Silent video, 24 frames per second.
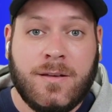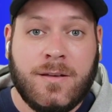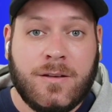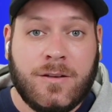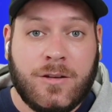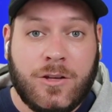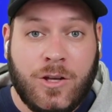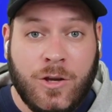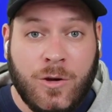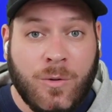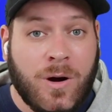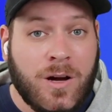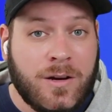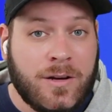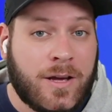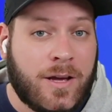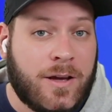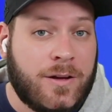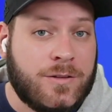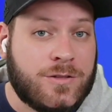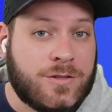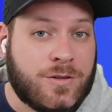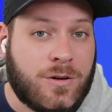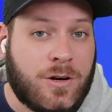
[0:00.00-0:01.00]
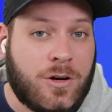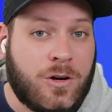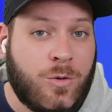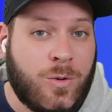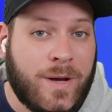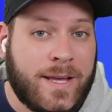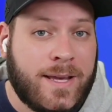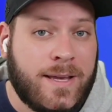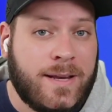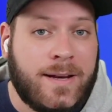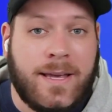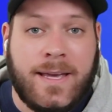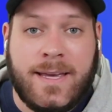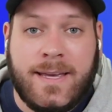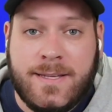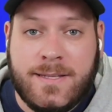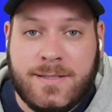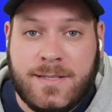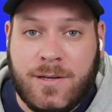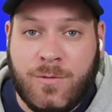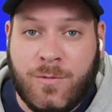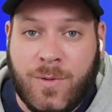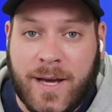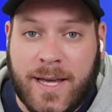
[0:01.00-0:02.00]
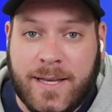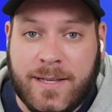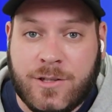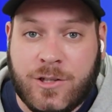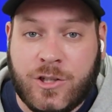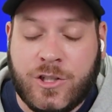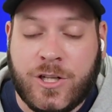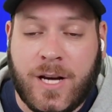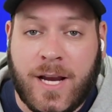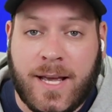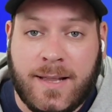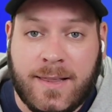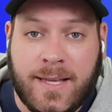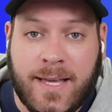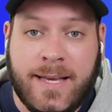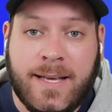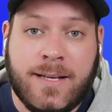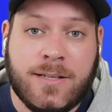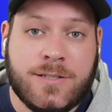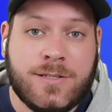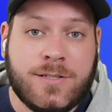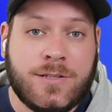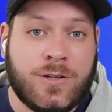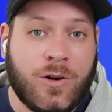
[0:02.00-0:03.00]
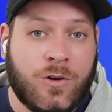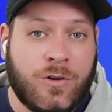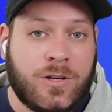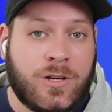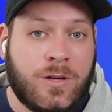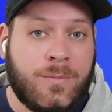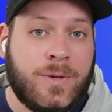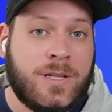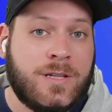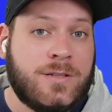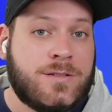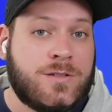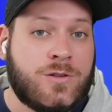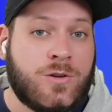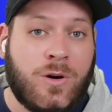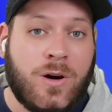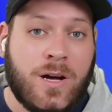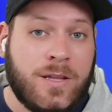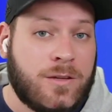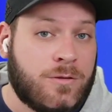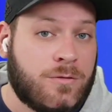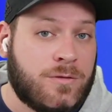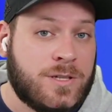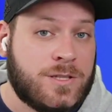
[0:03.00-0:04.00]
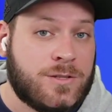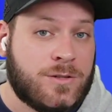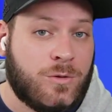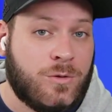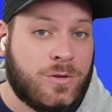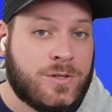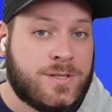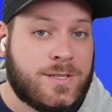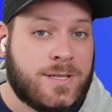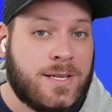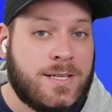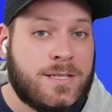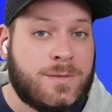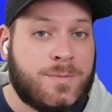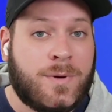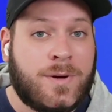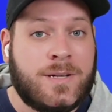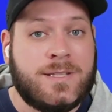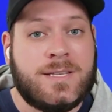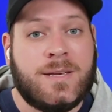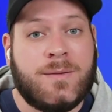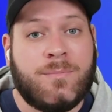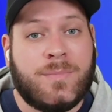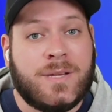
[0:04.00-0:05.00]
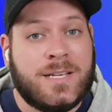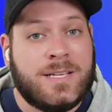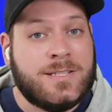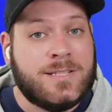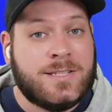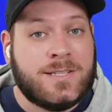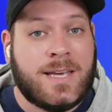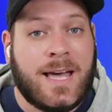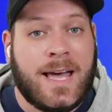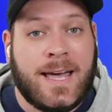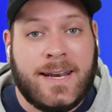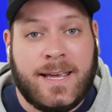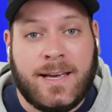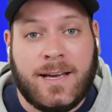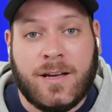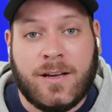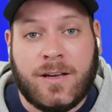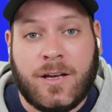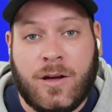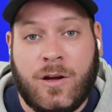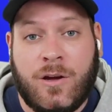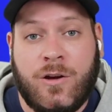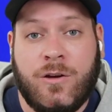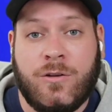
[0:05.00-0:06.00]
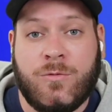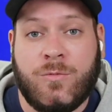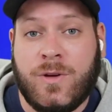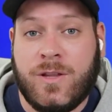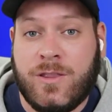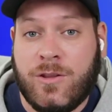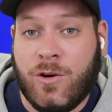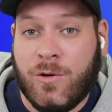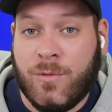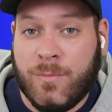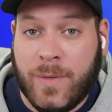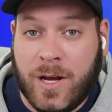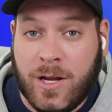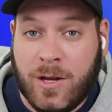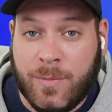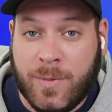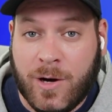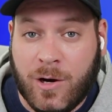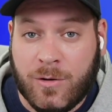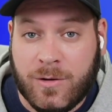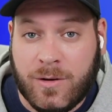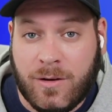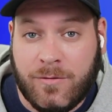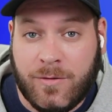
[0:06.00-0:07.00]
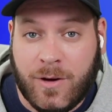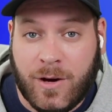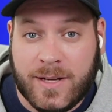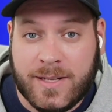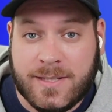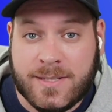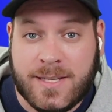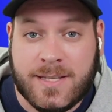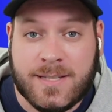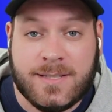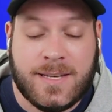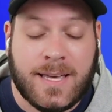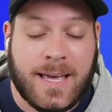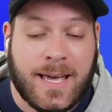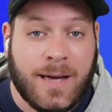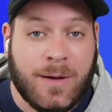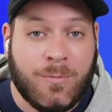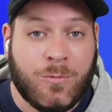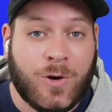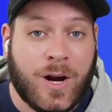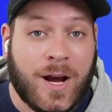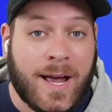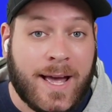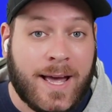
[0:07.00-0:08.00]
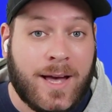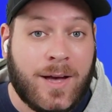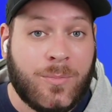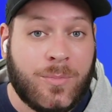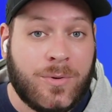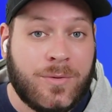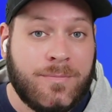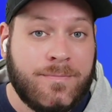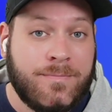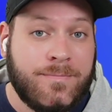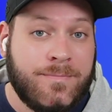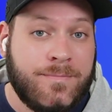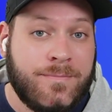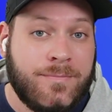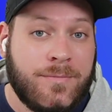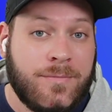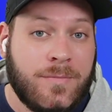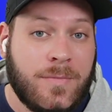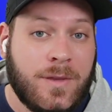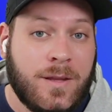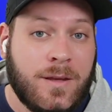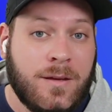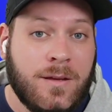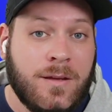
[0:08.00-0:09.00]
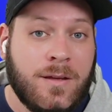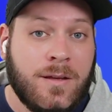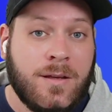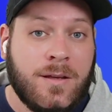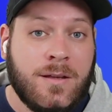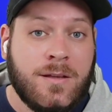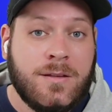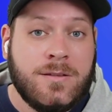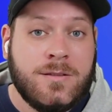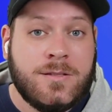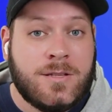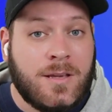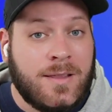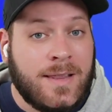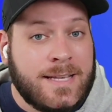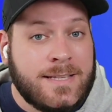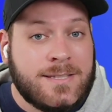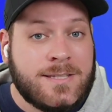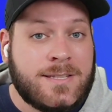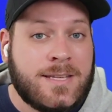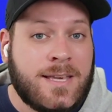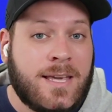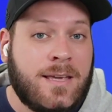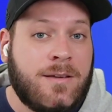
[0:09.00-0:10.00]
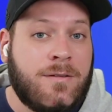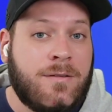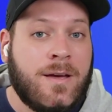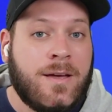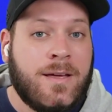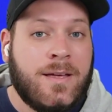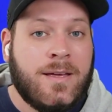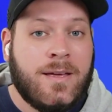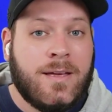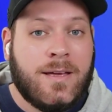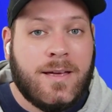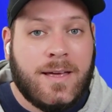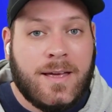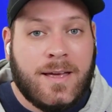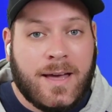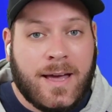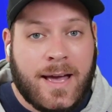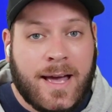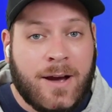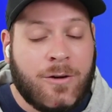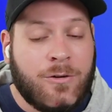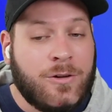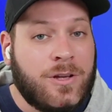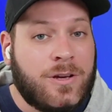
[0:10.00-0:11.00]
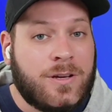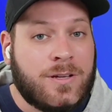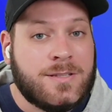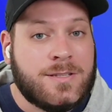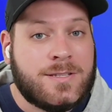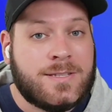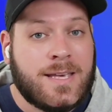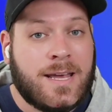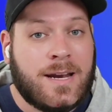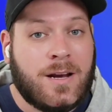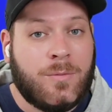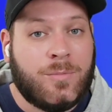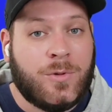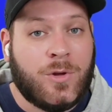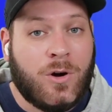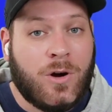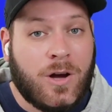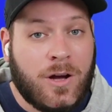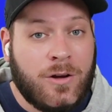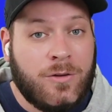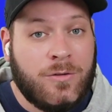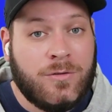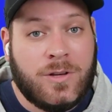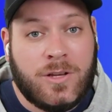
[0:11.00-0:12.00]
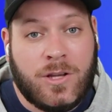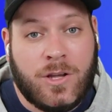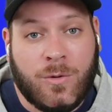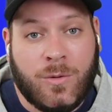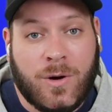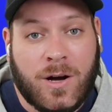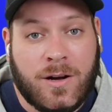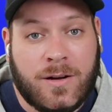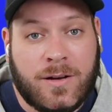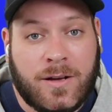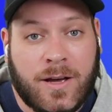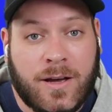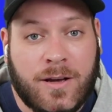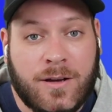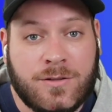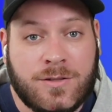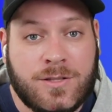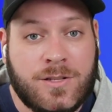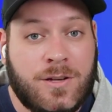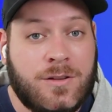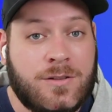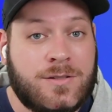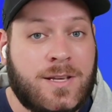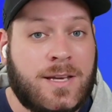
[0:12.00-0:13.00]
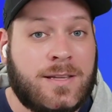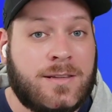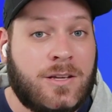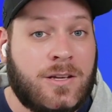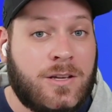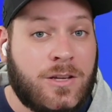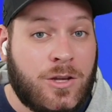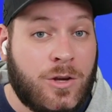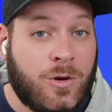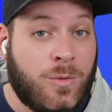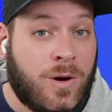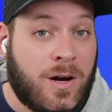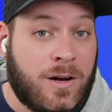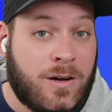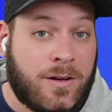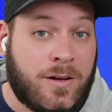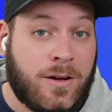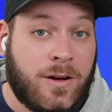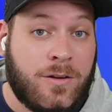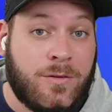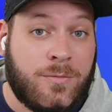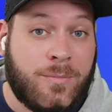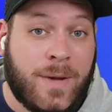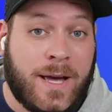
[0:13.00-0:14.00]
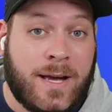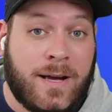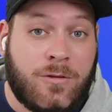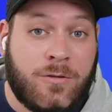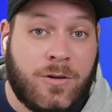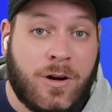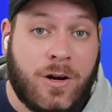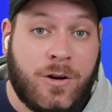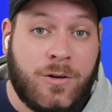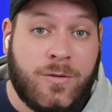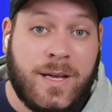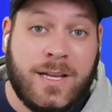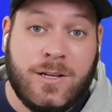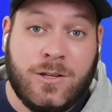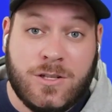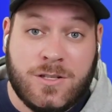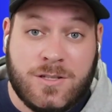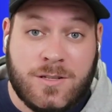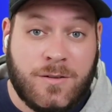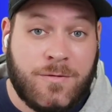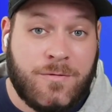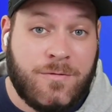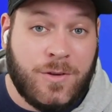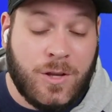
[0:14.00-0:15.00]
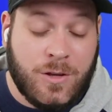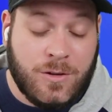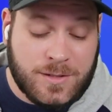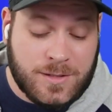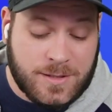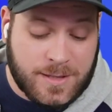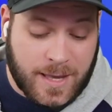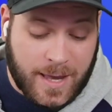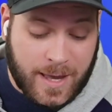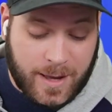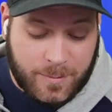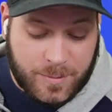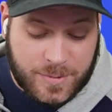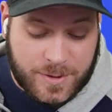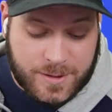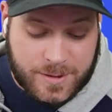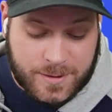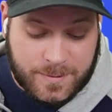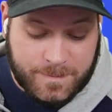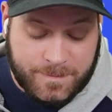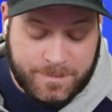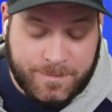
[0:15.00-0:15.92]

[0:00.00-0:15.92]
QR codes are a quick and easy way to share links, documents, or other resources by simply scanning a code with your mobile device's camera app. So let's see how you can set up your own QR codes using the QR code macro in just a few steps.